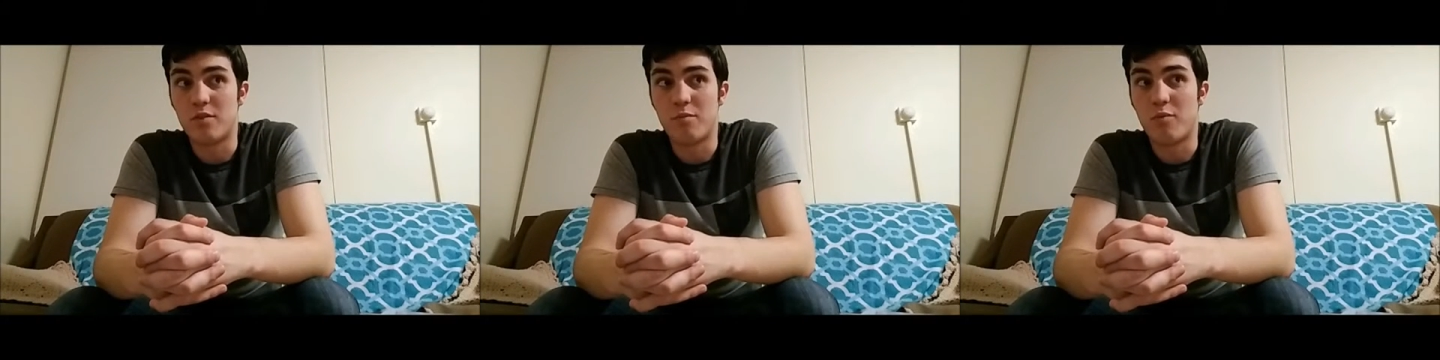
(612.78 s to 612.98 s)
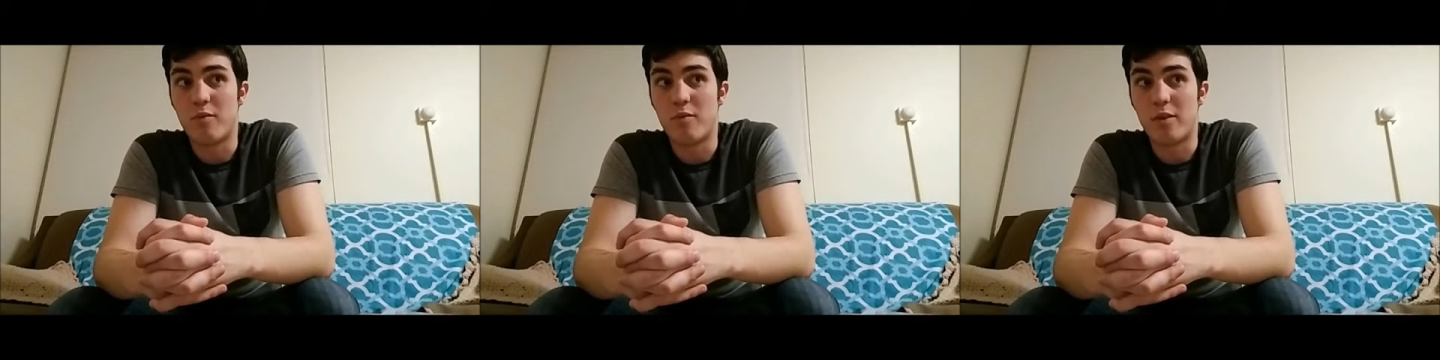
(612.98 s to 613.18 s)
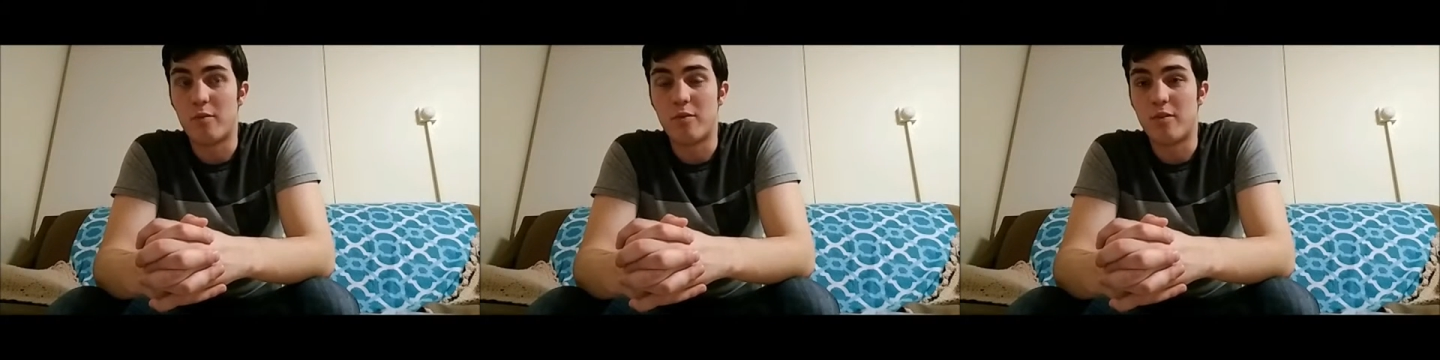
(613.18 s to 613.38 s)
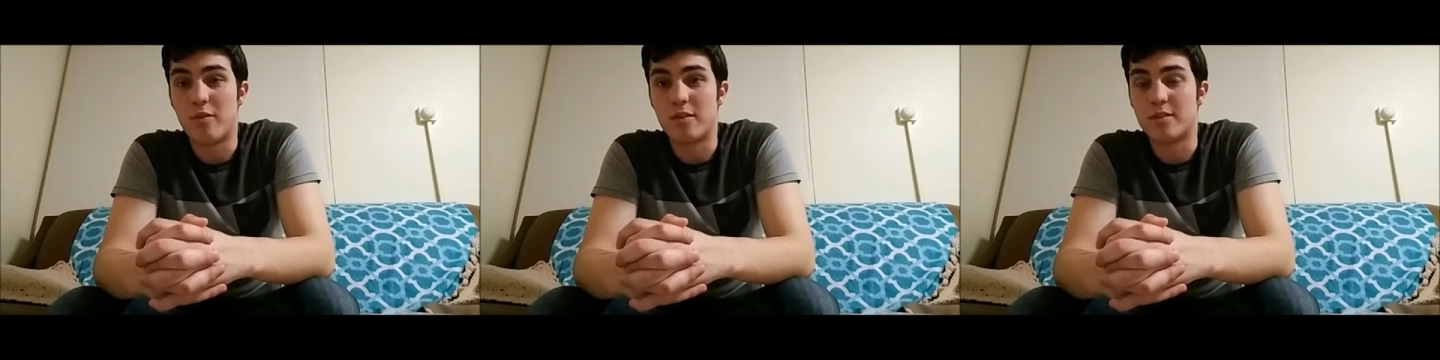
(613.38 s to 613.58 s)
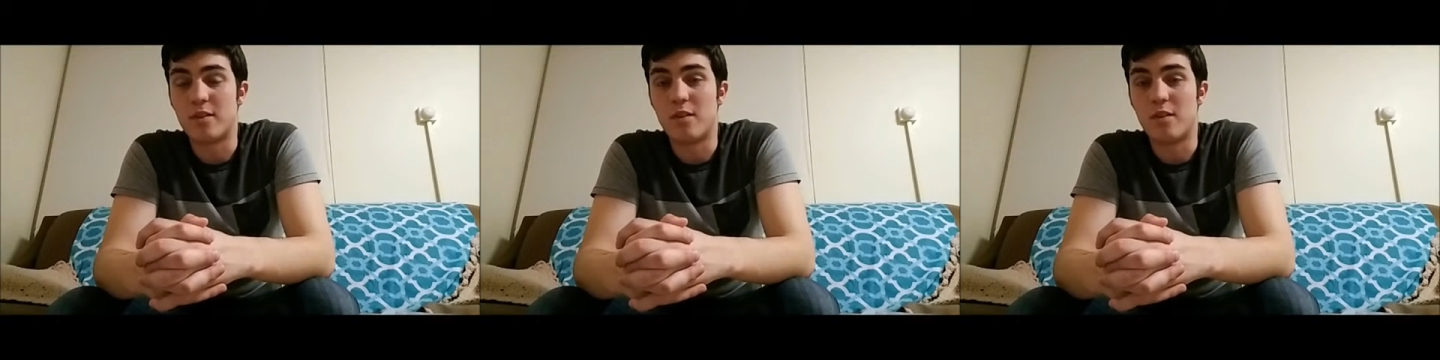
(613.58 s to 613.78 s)
to the point
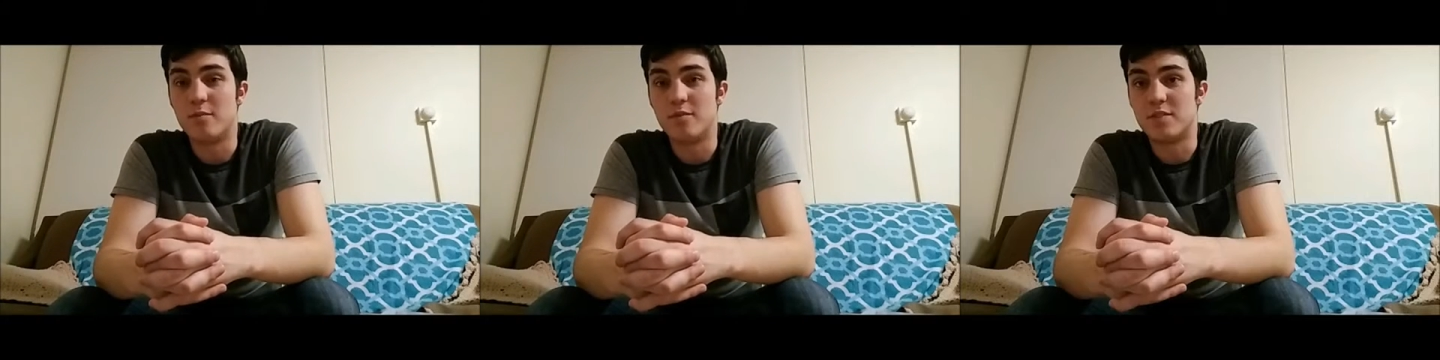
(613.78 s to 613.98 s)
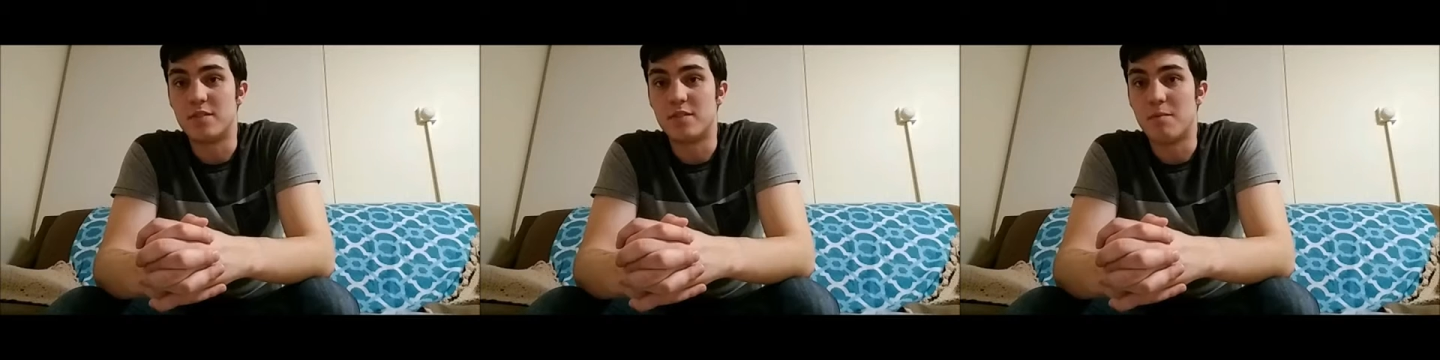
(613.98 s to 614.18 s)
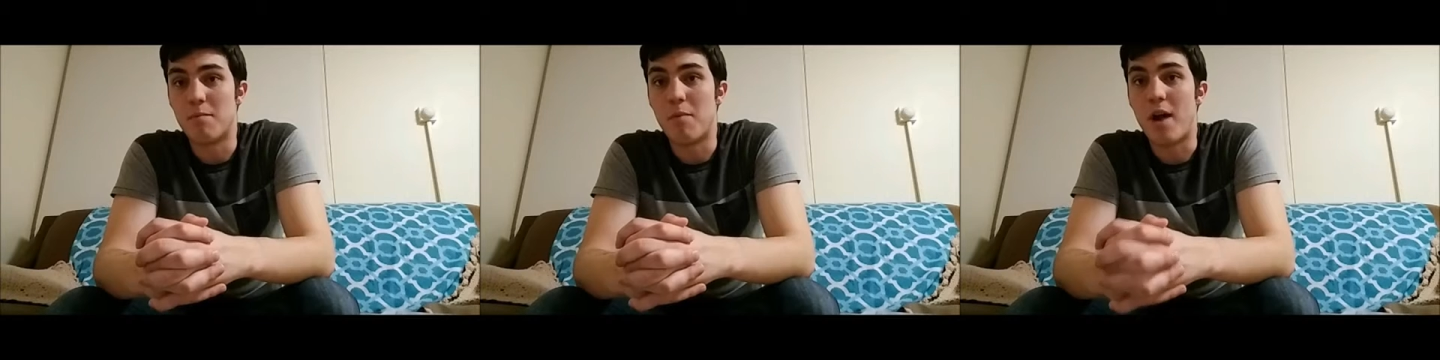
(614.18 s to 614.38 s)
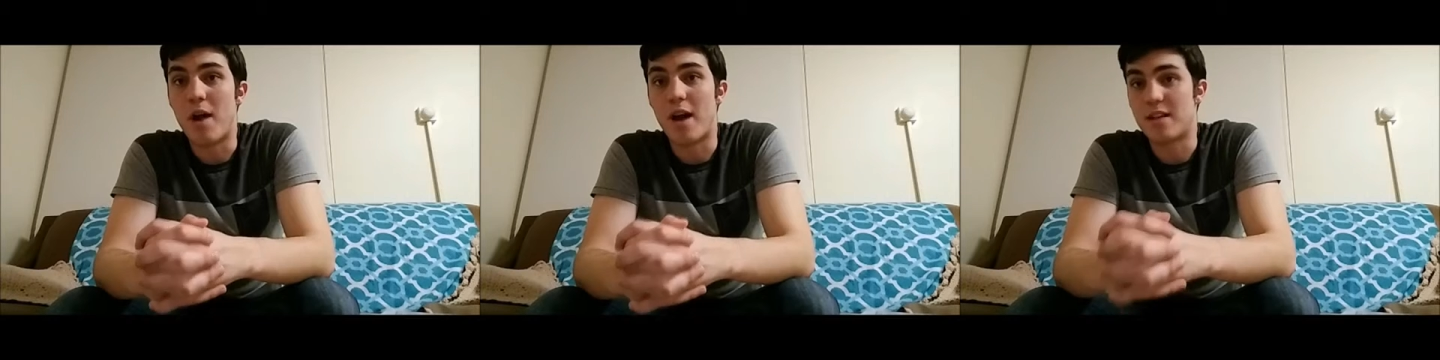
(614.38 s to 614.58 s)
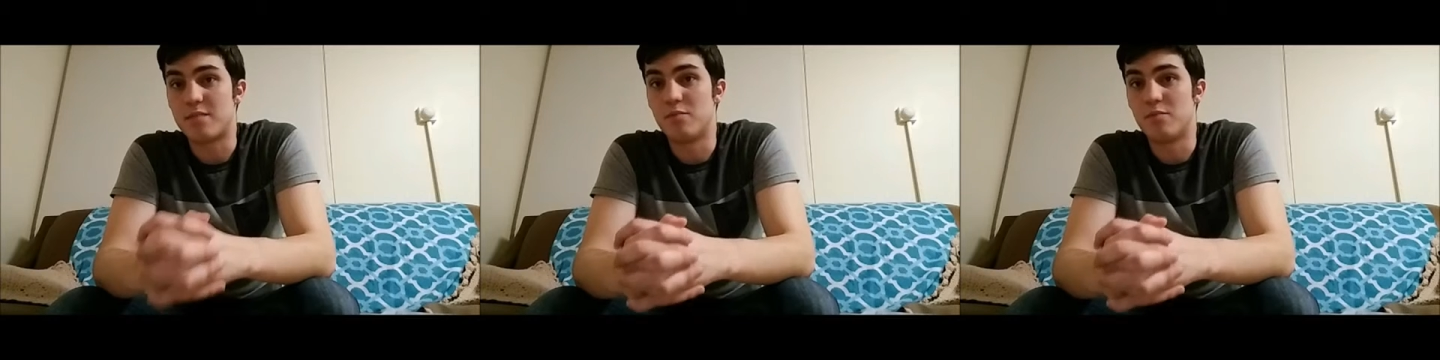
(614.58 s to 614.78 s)
where it's almost
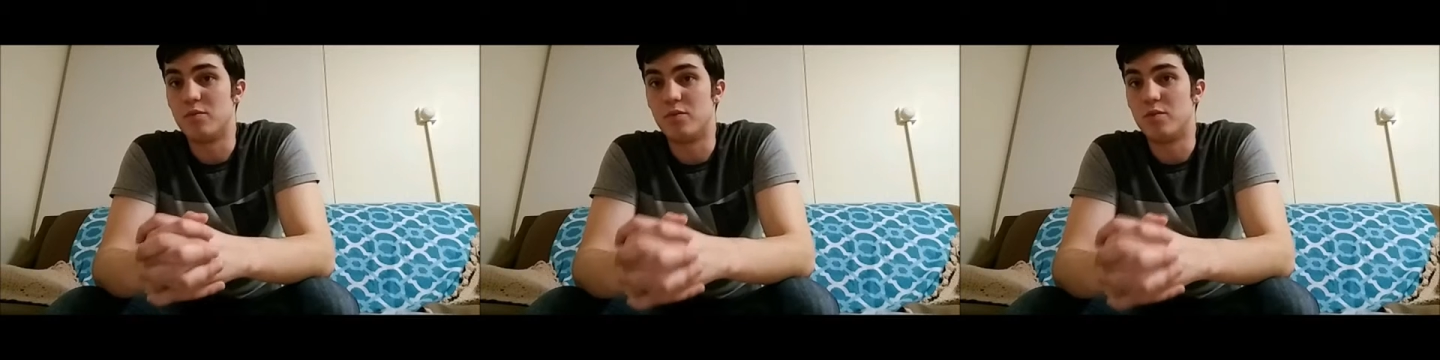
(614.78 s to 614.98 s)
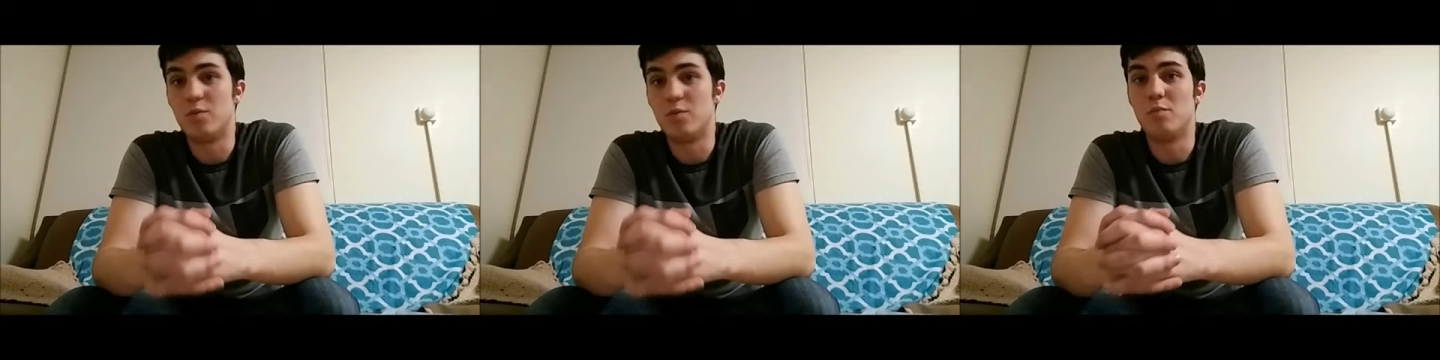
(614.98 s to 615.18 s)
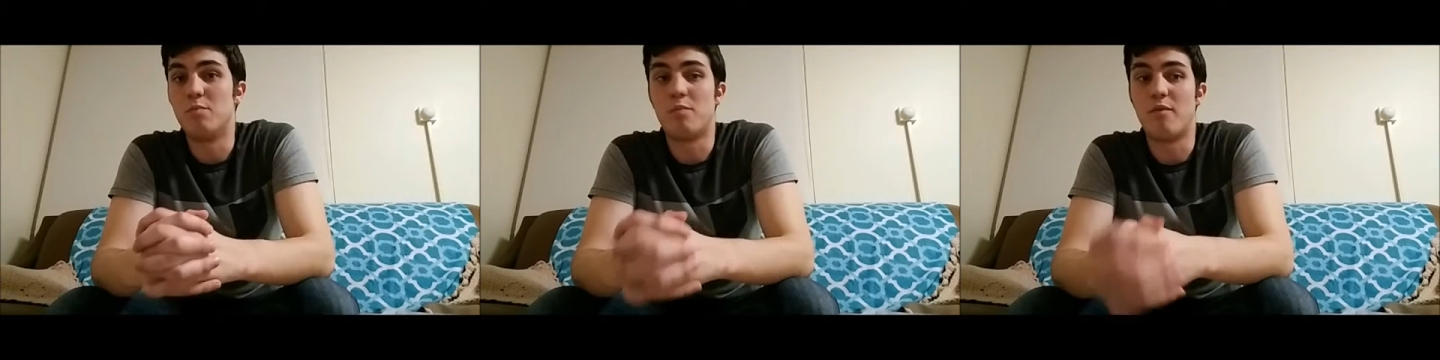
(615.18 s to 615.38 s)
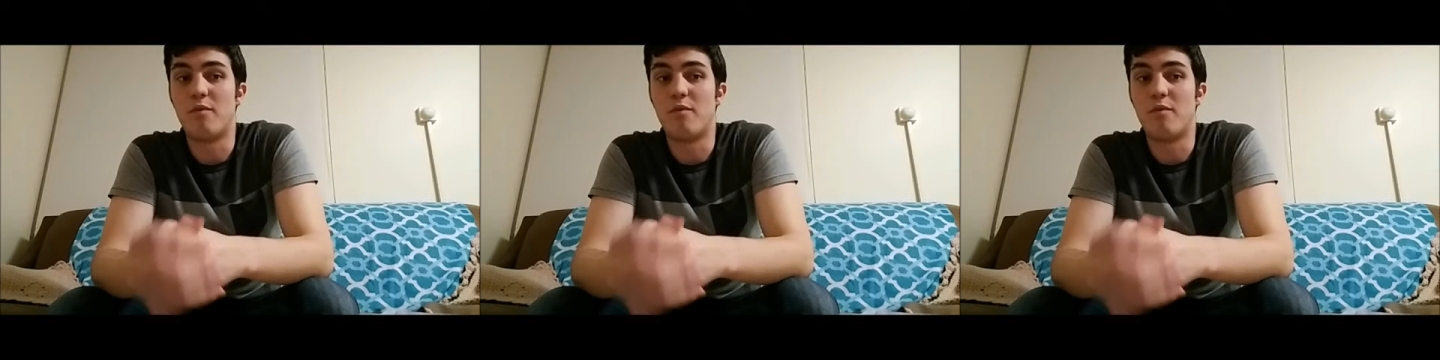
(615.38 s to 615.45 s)
impossible to